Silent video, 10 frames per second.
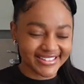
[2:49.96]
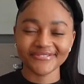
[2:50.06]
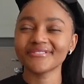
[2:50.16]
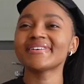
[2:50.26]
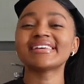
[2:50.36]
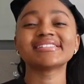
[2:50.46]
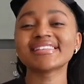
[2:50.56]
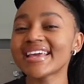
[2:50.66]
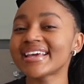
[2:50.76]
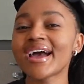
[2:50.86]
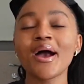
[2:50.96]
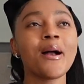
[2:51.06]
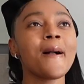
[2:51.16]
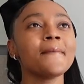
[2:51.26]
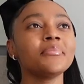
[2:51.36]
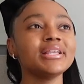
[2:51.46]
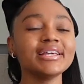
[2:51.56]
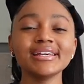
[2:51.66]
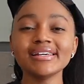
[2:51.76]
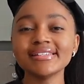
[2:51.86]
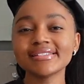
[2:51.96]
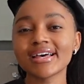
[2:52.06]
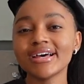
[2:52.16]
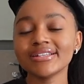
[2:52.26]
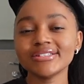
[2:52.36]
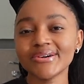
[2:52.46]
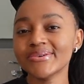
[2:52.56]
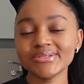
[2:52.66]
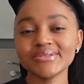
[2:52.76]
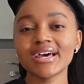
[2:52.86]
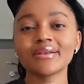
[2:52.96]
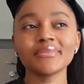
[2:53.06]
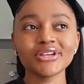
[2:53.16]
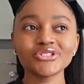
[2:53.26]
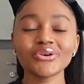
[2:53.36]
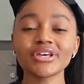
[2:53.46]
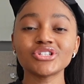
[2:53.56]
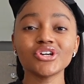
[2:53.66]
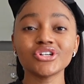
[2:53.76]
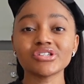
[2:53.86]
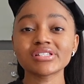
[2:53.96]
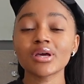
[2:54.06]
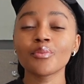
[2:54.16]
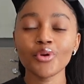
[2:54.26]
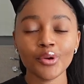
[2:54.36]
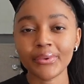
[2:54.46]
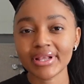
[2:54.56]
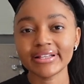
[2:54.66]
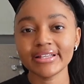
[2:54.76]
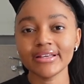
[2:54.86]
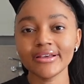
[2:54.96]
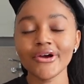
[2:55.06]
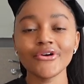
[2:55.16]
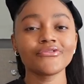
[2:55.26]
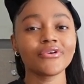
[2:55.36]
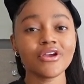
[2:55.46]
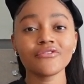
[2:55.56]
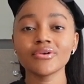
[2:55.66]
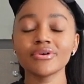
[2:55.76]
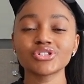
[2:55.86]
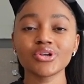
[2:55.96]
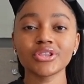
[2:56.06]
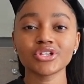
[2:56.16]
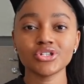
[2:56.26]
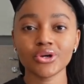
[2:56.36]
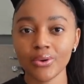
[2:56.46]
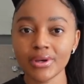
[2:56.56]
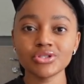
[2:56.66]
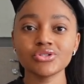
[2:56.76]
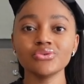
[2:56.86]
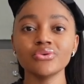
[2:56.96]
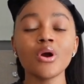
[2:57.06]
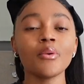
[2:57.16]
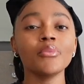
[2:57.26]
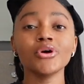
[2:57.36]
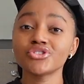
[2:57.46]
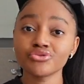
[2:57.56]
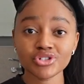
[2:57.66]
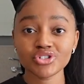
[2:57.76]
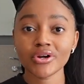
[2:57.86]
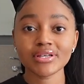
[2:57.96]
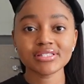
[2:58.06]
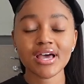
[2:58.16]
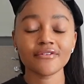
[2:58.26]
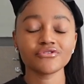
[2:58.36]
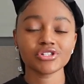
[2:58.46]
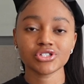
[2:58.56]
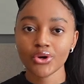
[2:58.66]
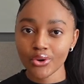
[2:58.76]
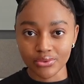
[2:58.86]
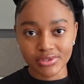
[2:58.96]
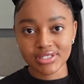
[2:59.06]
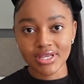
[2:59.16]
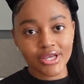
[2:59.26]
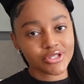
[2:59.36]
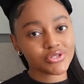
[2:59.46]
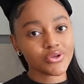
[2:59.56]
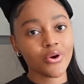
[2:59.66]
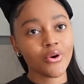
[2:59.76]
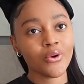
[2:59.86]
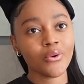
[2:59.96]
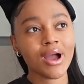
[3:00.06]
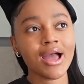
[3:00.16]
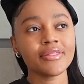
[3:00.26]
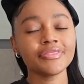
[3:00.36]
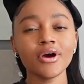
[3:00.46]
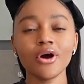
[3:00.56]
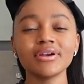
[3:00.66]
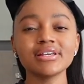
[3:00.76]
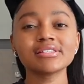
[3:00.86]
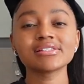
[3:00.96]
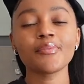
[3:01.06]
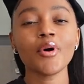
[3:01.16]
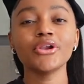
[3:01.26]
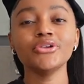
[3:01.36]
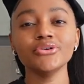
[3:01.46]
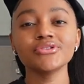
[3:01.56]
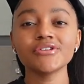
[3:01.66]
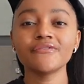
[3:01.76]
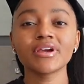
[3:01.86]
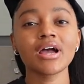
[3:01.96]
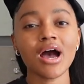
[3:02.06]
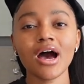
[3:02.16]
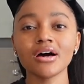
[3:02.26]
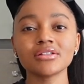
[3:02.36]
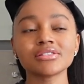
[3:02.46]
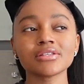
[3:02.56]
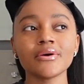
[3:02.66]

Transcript: for my sake, please don't do that. Make sure that you are dressed appropriately for every restaurant that you're going to. Most restaurants have dress codes. So the onus is upon you to figure out,